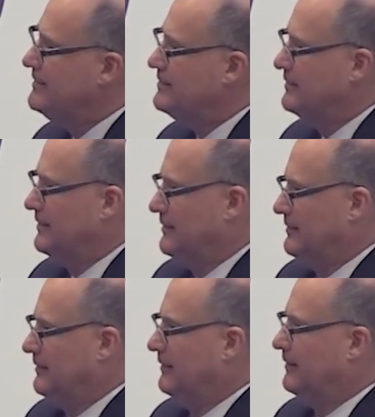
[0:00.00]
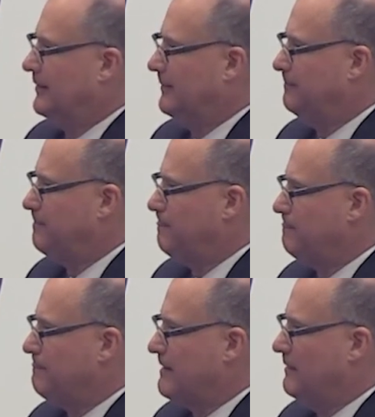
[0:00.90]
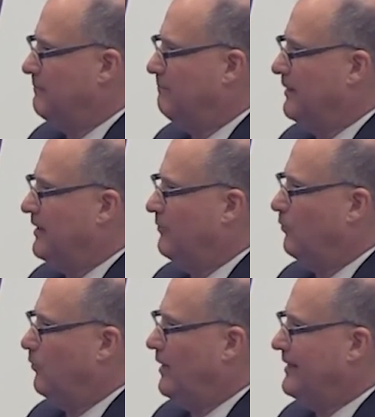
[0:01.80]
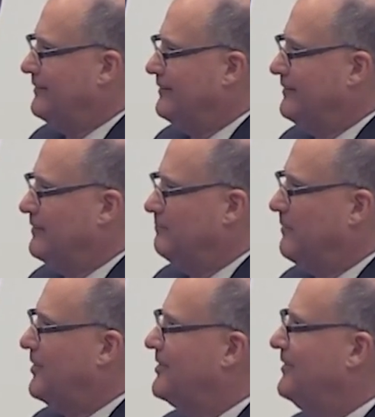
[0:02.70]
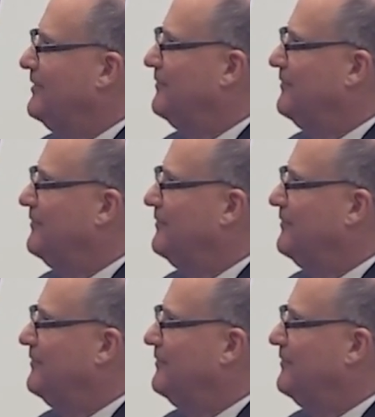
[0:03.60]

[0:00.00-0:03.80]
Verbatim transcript: right. Um, but when market